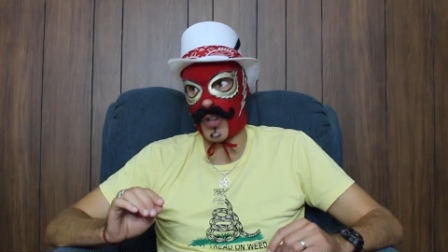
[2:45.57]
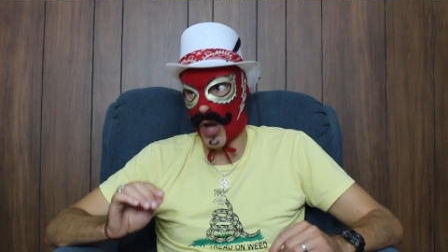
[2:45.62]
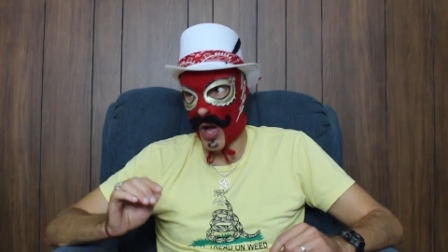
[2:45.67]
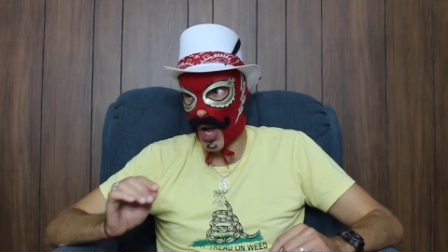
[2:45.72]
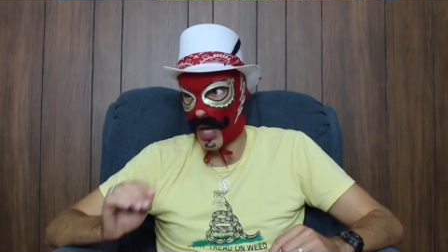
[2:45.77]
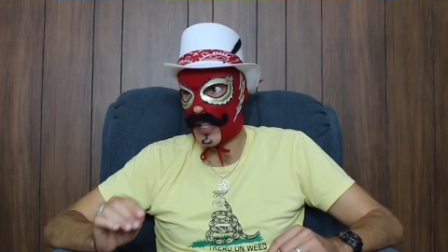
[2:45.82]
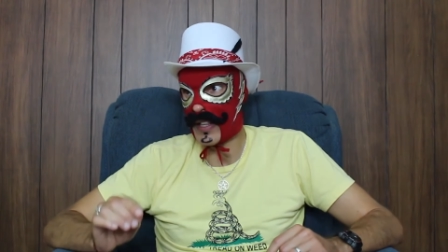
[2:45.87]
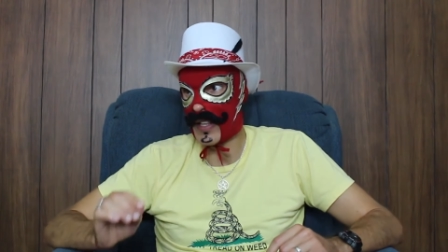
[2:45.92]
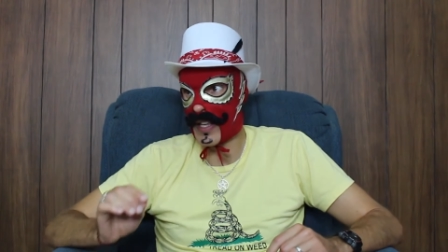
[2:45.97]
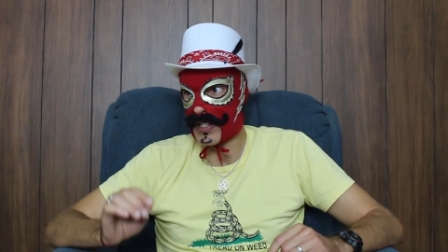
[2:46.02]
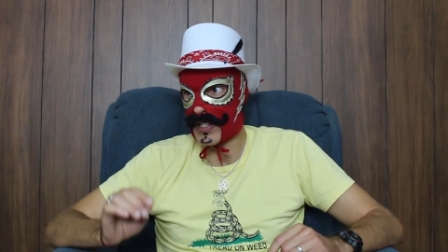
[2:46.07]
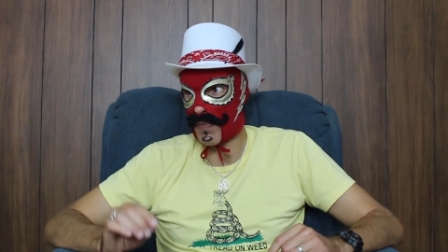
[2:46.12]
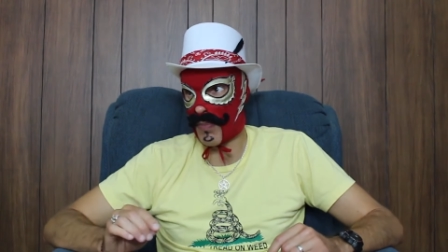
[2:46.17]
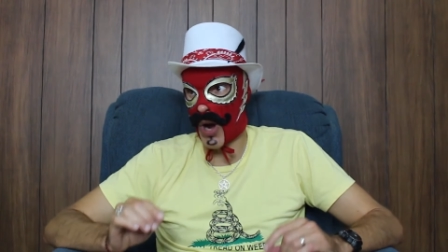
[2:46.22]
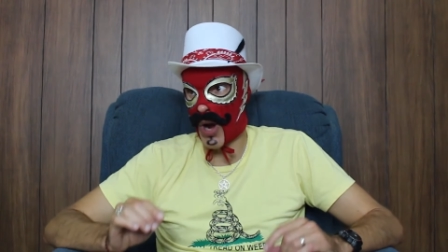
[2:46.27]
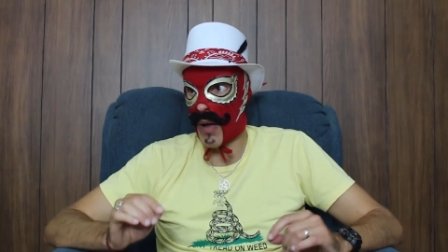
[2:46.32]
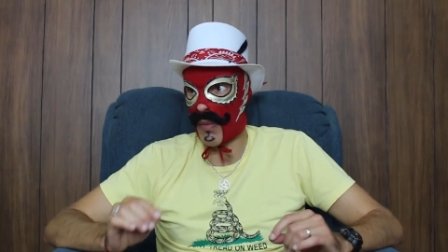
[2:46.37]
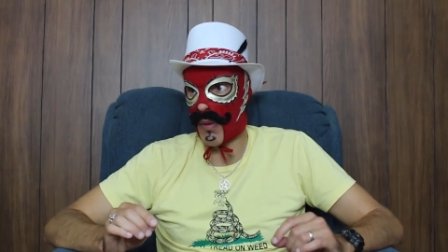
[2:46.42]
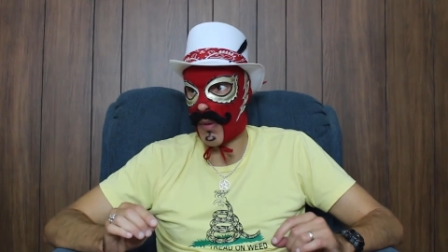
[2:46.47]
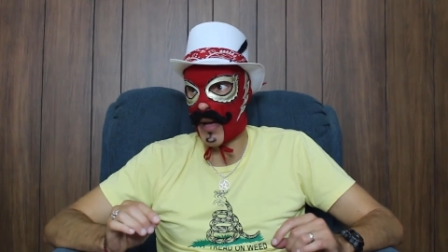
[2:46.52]
calling this
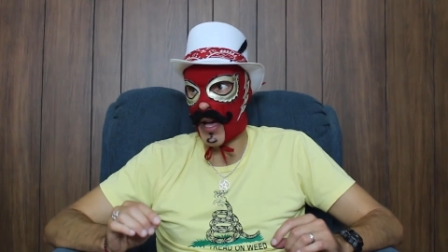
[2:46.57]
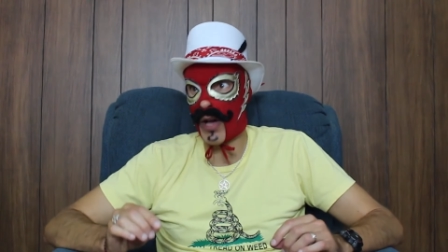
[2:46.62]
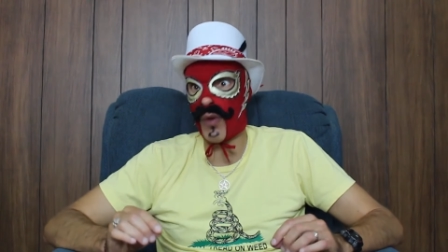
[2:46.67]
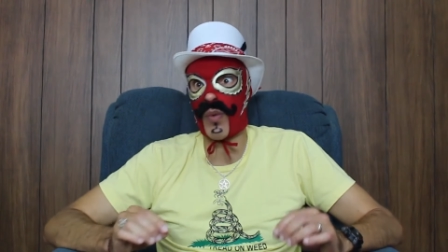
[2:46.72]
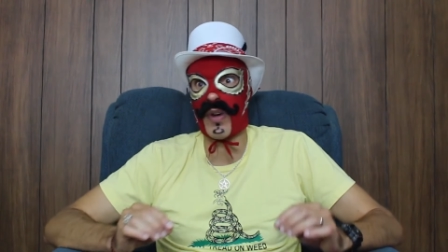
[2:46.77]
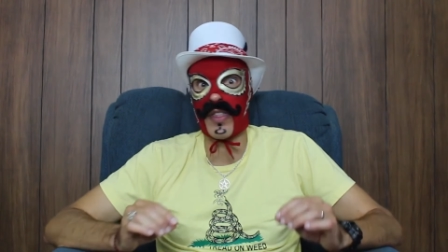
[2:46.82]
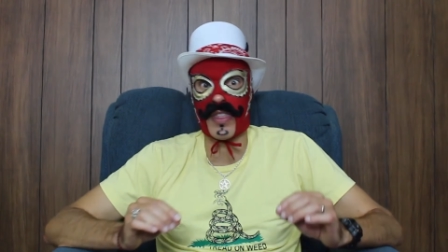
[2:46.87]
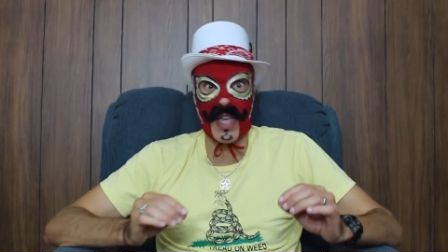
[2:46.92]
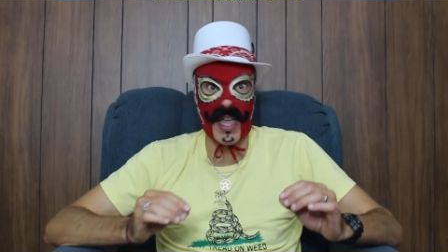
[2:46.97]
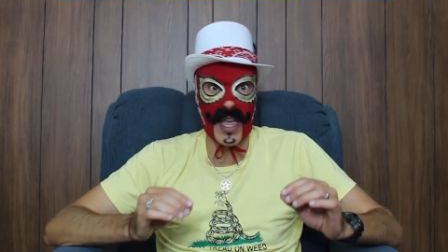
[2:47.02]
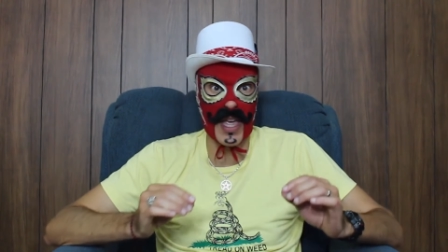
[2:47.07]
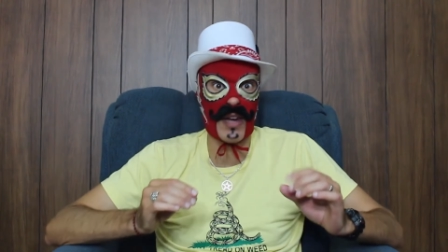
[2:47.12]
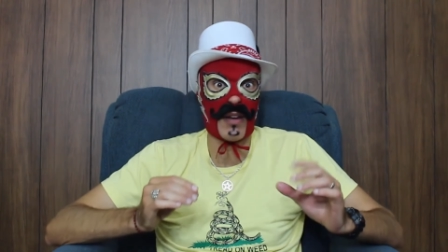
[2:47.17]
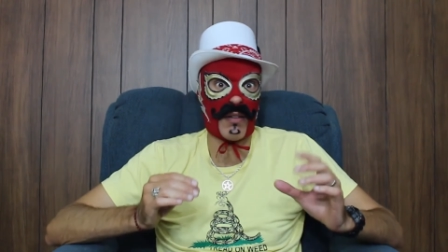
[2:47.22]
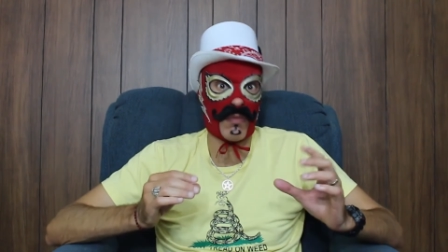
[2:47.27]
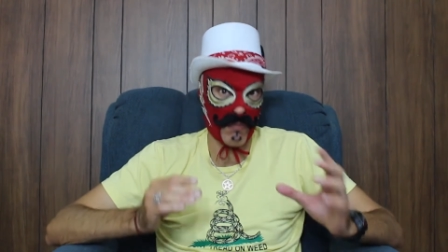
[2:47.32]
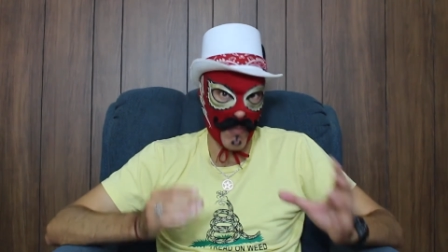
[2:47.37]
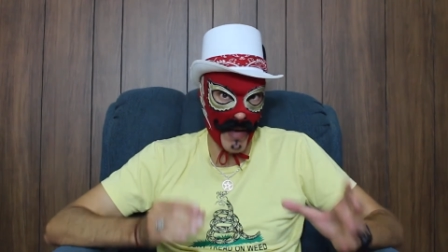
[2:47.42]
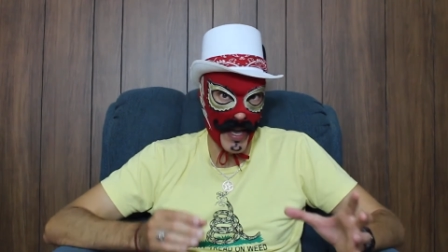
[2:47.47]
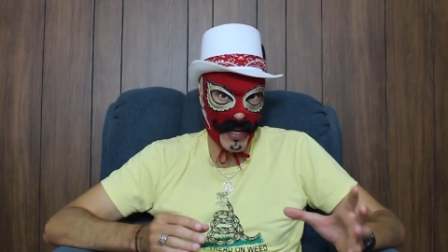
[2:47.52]
problem out within
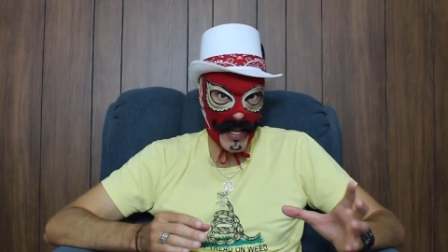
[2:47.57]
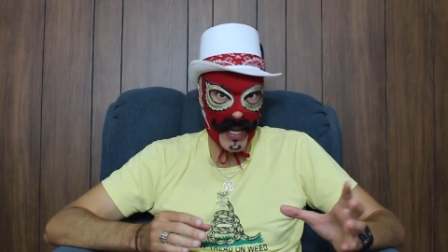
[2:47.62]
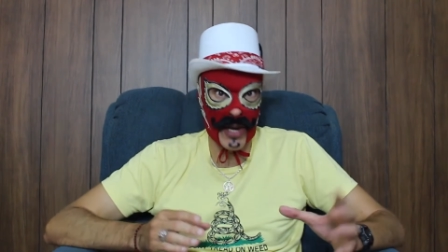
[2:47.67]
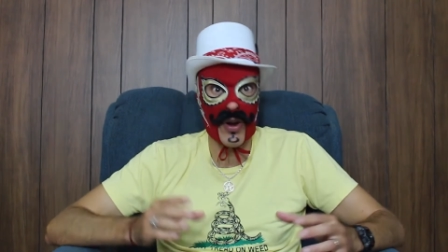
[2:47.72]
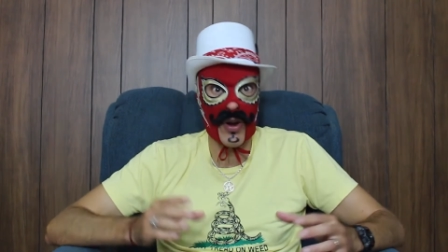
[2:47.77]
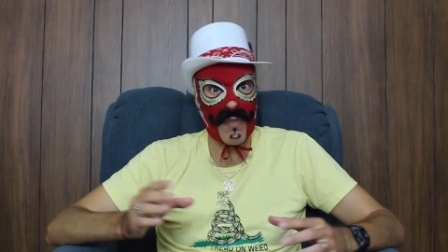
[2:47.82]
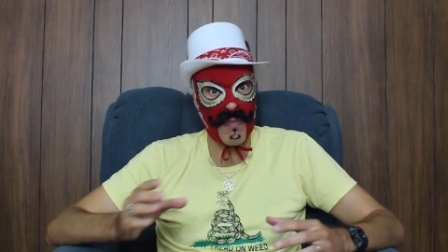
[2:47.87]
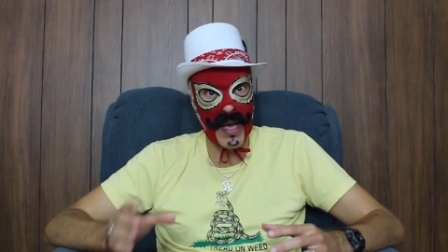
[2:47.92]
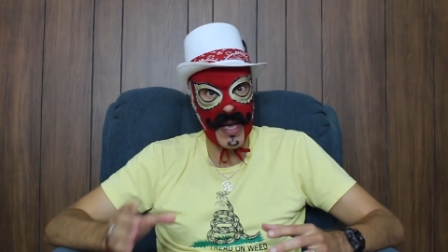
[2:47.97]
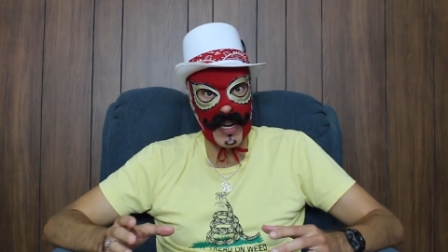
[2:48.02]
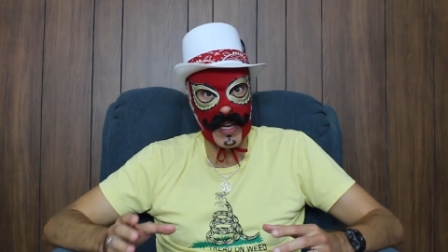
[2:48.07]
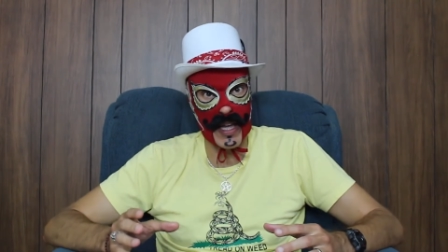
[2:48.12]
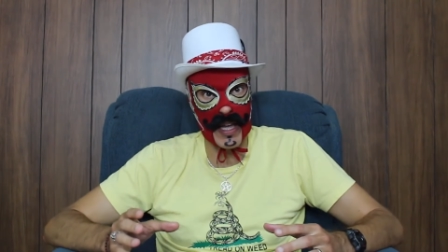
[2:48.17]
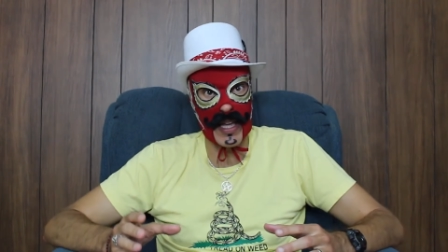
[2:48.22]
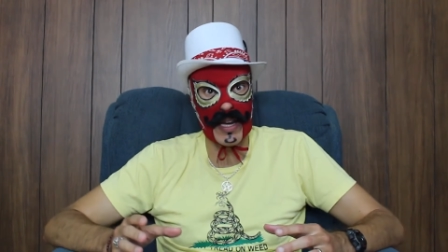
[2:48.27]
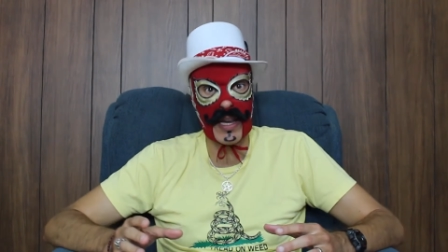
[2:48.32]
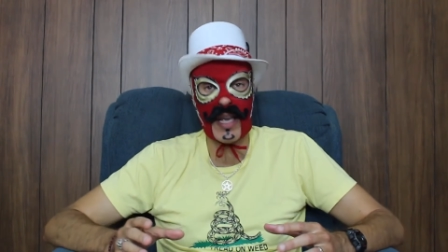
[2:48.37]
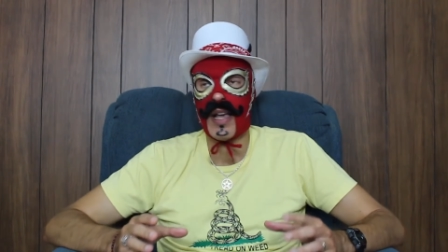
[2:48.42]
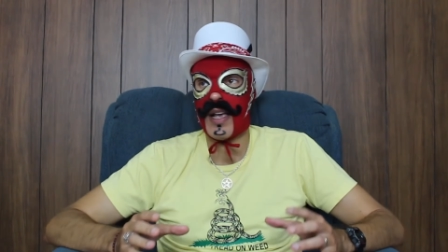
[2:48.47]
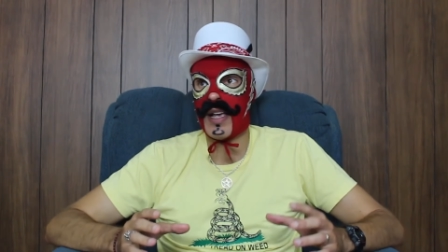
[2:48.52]
Medicare and
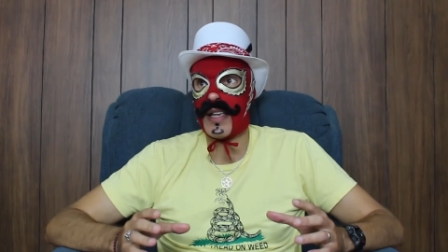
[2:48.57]
Medicaid